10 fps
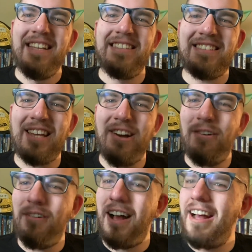
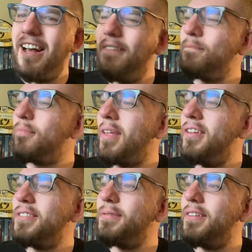So uh,
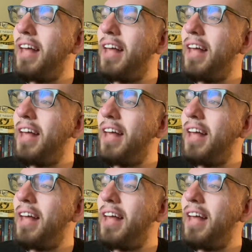this was,